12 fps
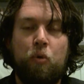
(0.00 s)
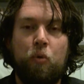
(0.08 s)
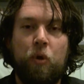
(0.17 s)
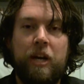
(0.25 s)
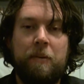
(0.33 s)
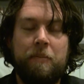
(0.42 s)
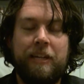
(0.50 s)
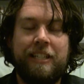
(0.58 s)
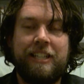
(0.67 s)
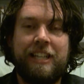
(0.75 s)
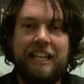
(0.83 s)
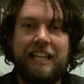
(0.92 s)

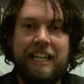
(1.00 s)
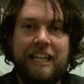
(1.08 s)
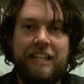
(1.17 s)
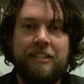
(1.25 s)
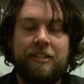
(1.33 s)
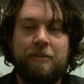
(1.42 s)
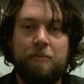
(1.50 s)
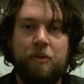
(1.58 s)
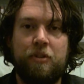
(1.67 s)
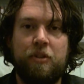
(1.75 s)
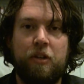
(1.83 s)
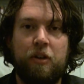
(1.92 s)
remixed Ys
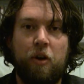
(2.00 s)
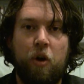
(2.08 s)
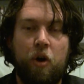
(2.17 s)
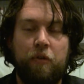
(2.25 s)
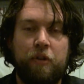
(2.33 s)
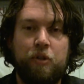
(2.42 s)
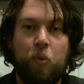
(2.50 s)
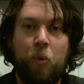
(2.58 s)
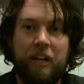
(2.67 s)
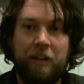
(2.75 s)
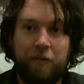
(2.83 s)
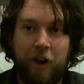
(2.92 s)
music over
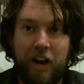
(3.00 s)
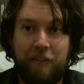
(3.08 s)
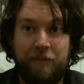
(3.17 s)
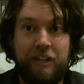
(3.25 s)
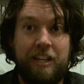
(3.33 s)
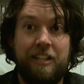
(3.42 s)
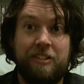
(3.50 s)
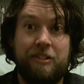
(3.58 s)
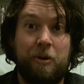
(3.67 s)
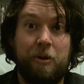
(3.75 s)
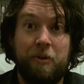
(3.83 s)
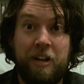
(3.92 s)
25 years,
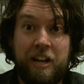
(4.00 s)
so